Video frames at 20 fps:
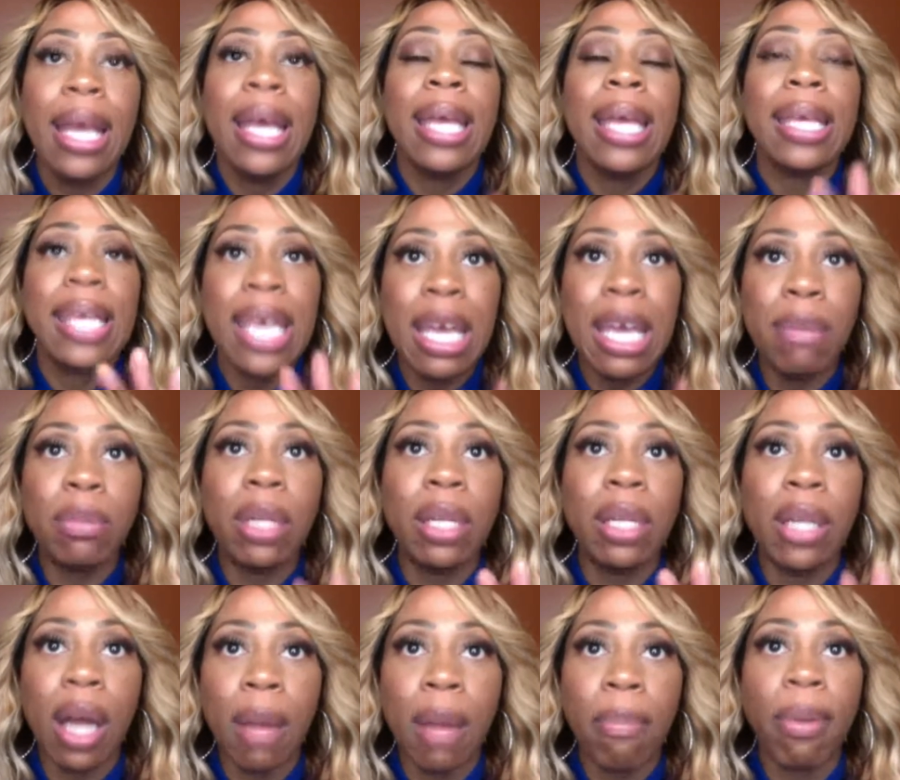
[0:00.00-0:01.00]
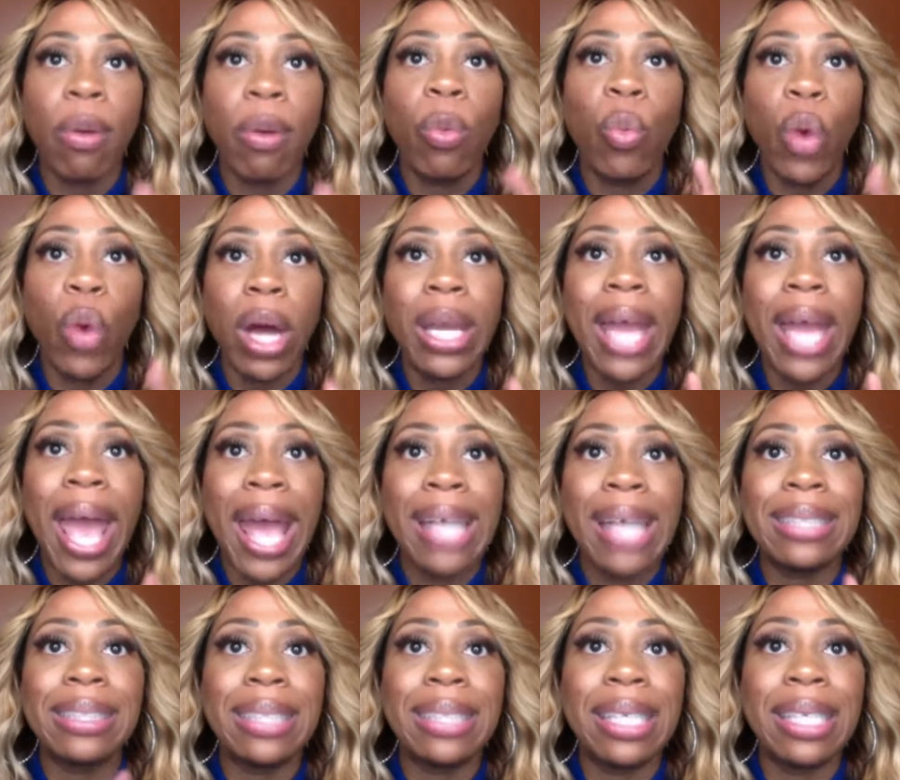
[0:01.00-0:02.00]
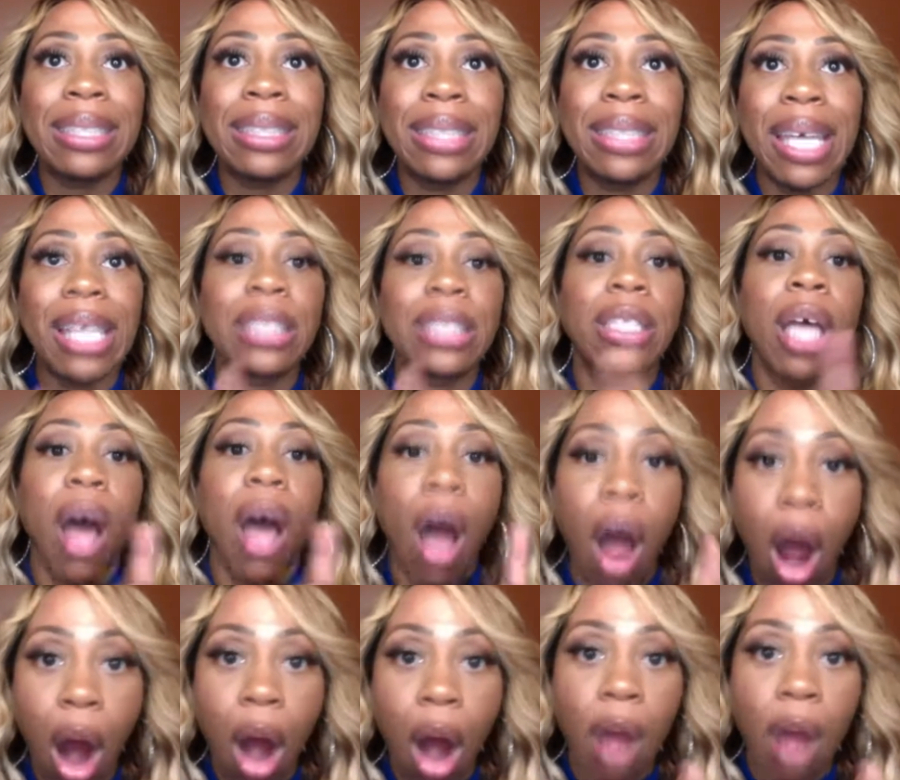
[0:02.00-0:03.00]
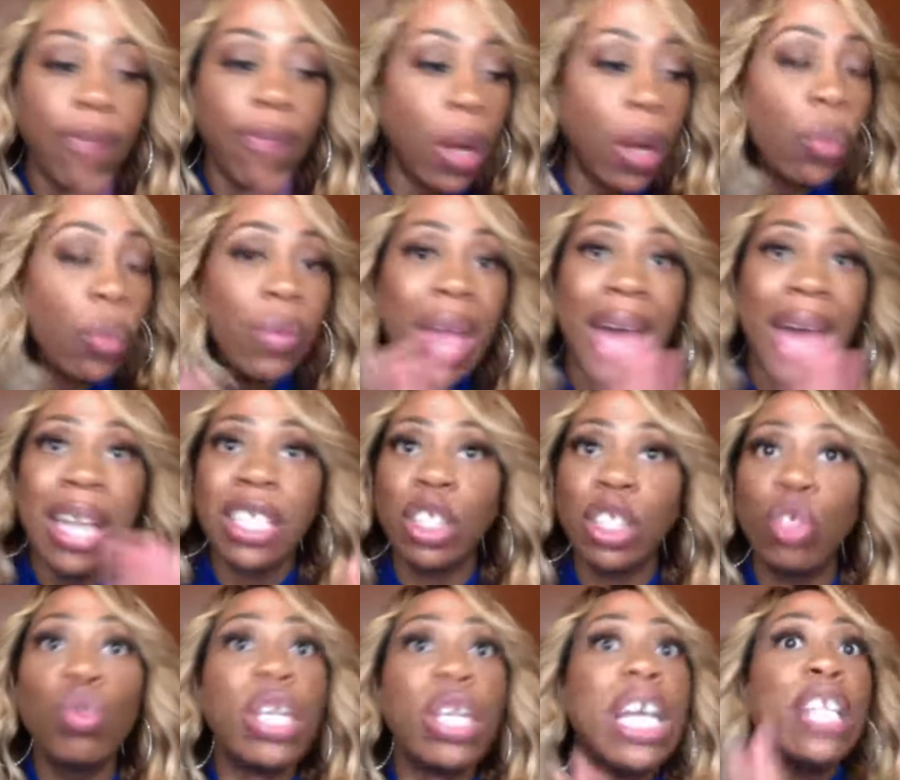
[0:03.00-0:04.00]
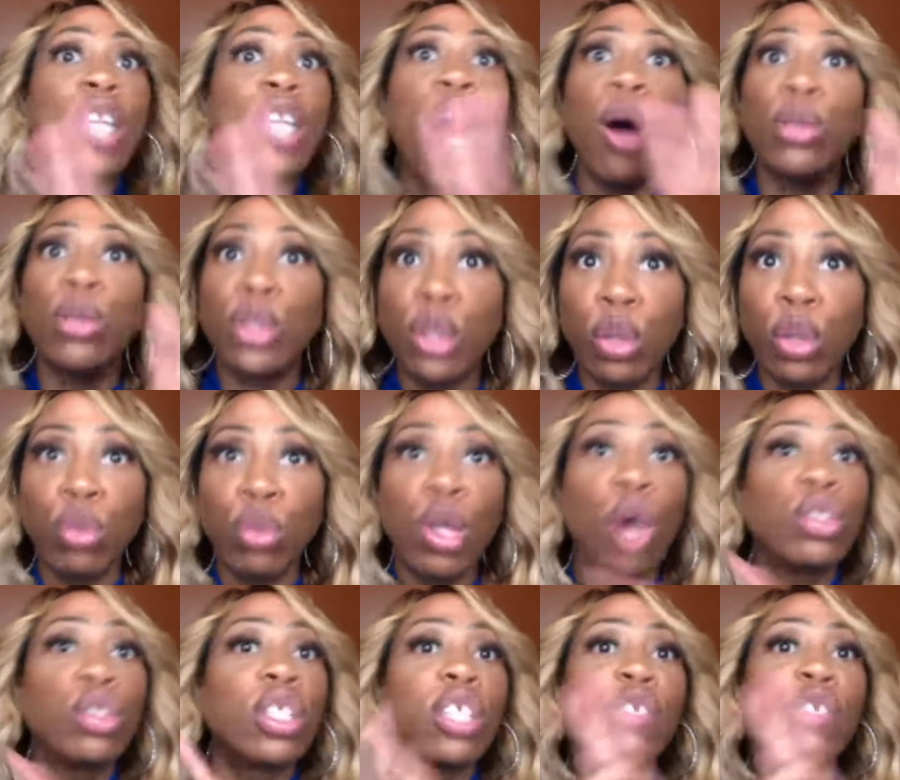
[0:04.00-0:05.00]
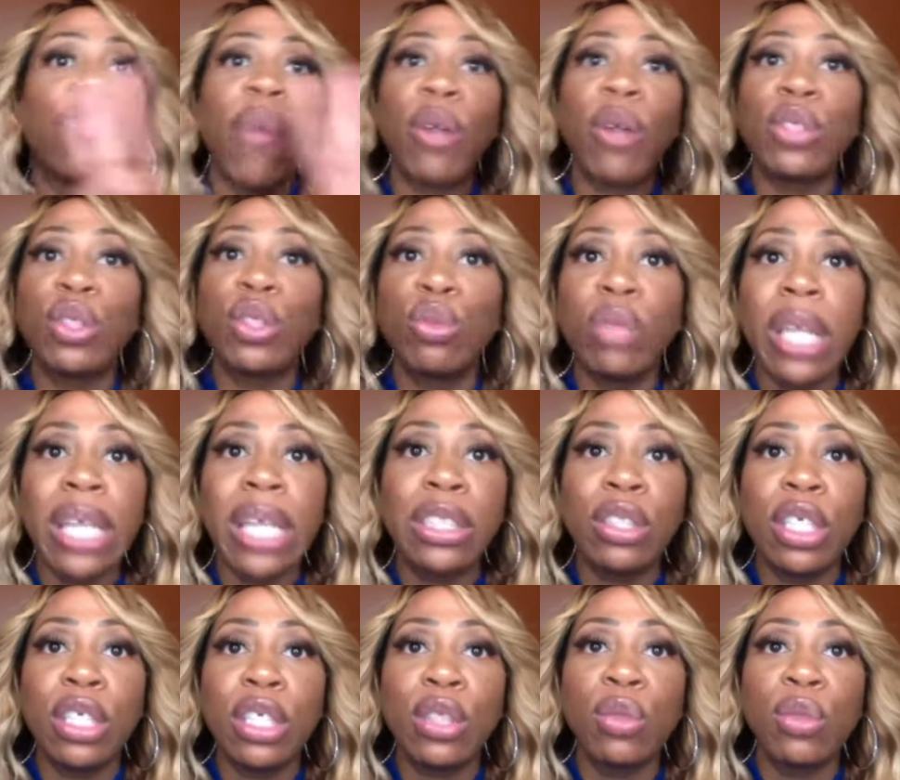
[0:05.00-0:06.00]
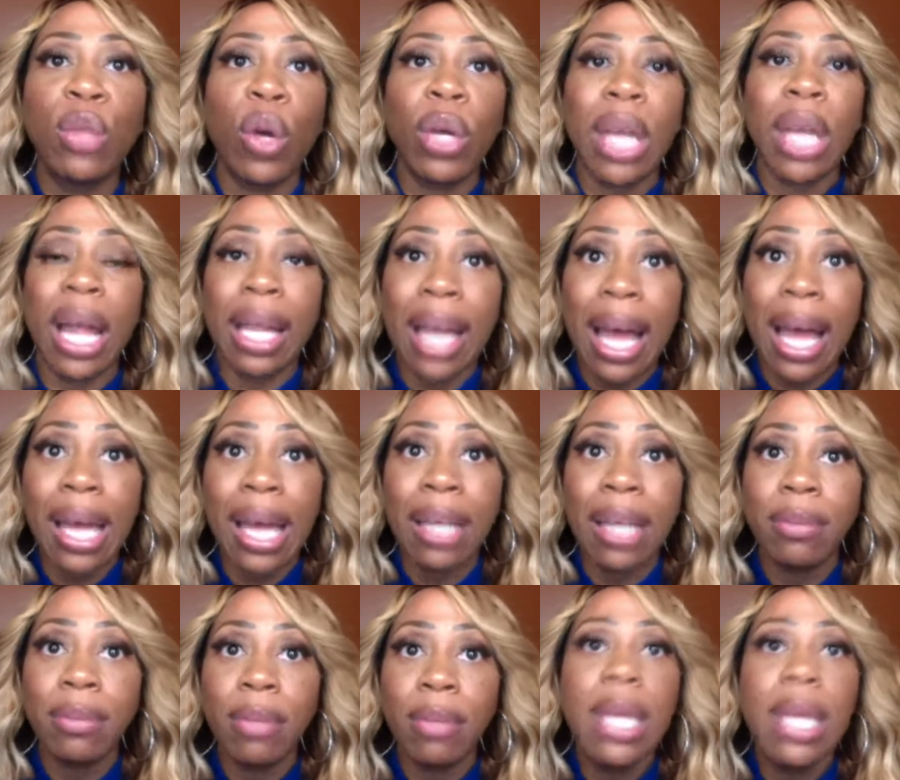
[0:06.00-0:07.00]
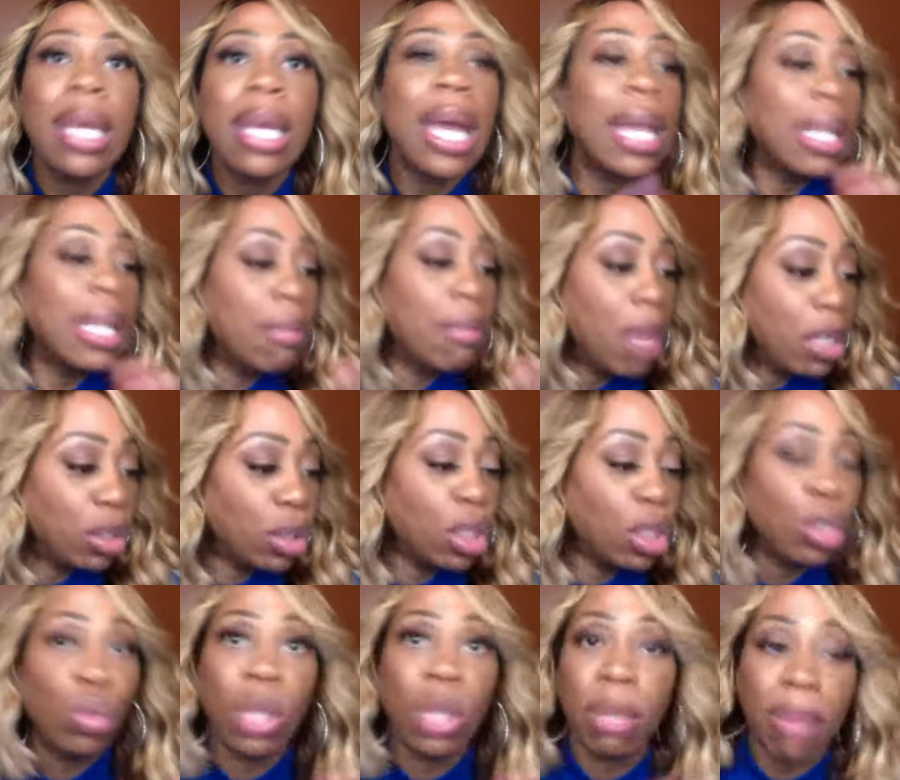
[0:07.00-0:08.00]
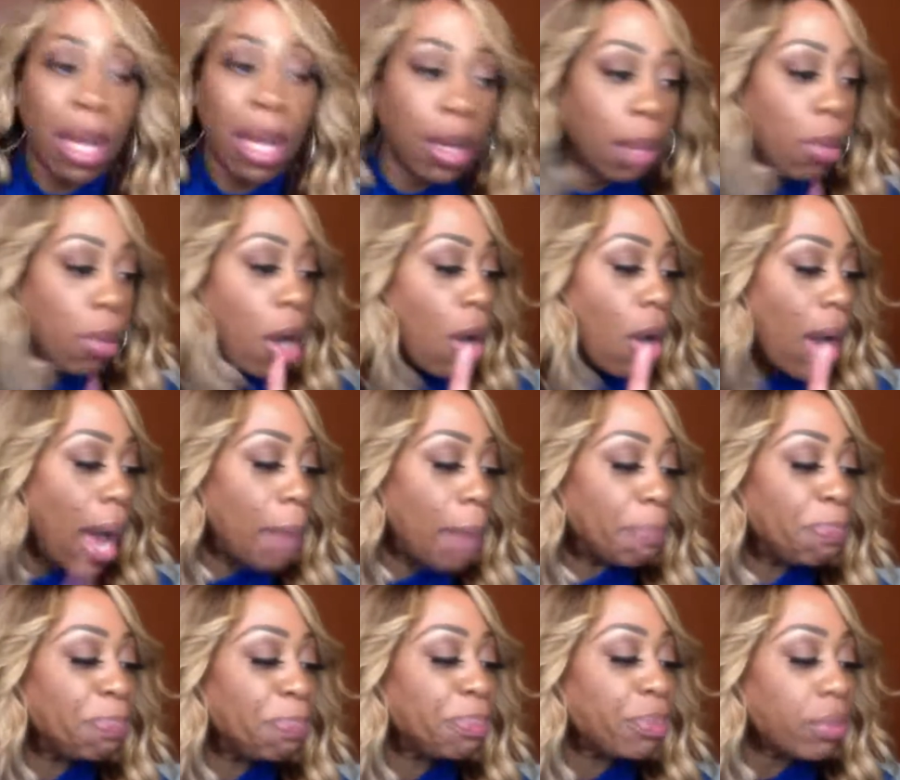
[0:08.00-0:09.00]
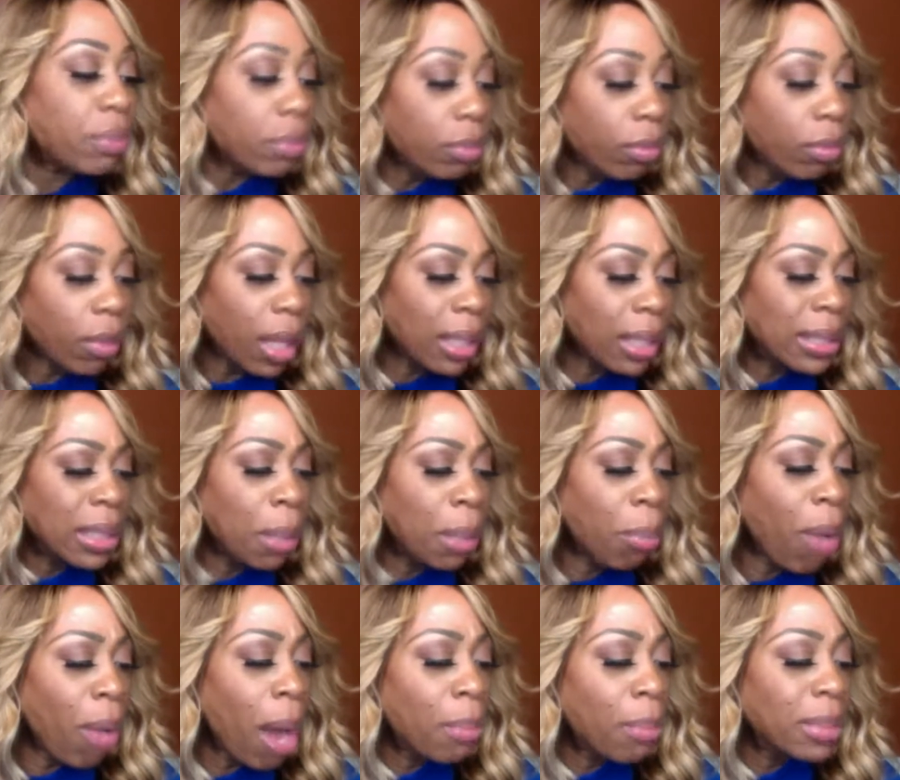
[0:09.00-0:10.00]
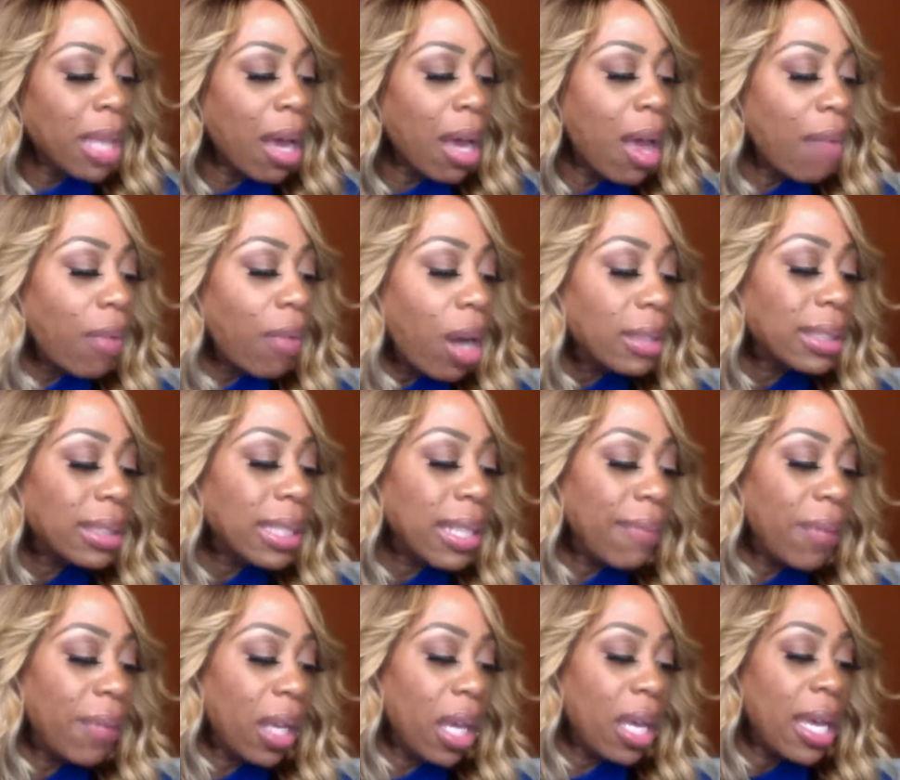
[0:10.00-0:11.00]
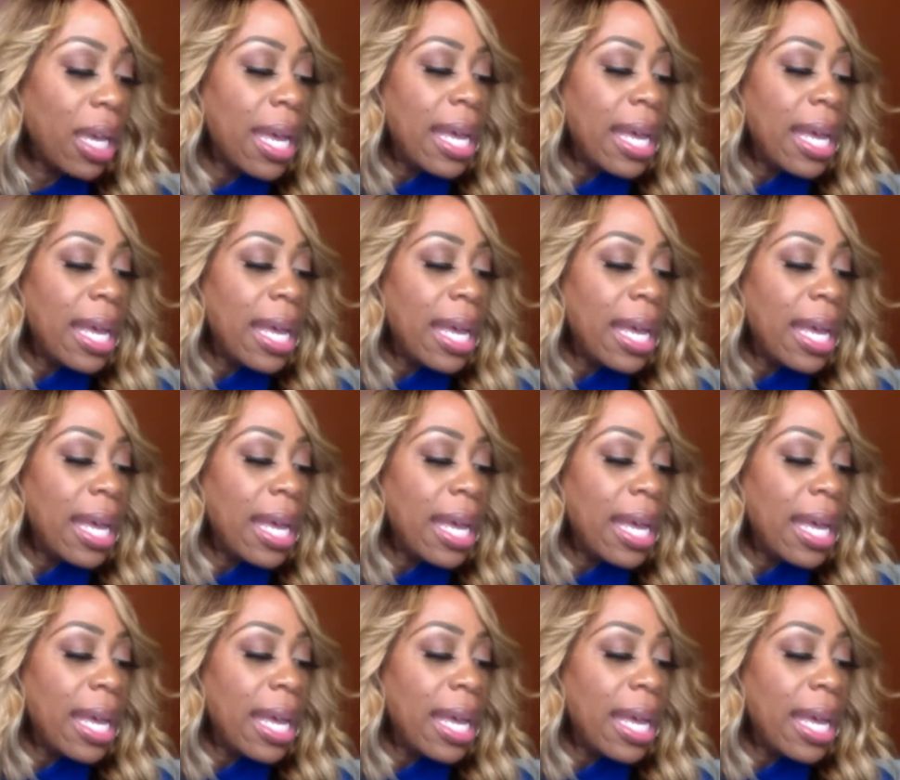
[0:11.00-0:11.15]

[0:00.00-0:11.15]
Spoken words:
Keep the number 1-866-R-VOTE. That is, you need those two. Those are the first two things you need to do. Don't get out of line, and then make sure that you keep that number. Okay. Some problems, however, are significant.